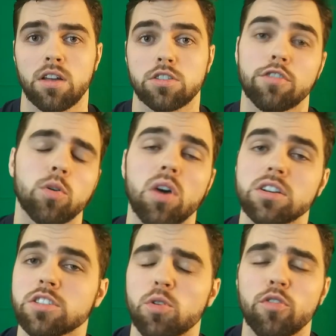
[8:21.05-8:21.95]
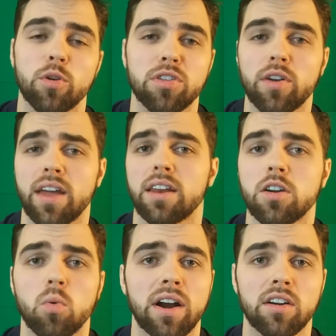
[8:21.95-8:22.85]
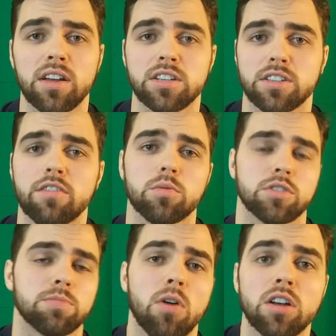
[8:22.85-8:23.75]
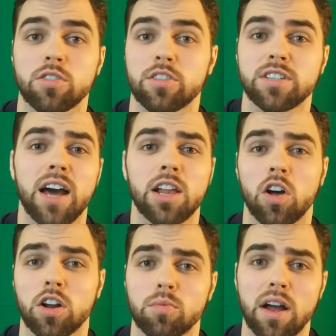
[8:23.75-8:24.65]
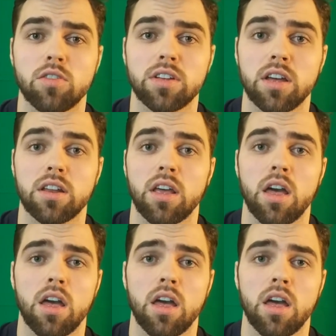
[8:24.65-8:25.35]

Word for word: So if you watch this movie without any awareness of the response or the dialogue around it,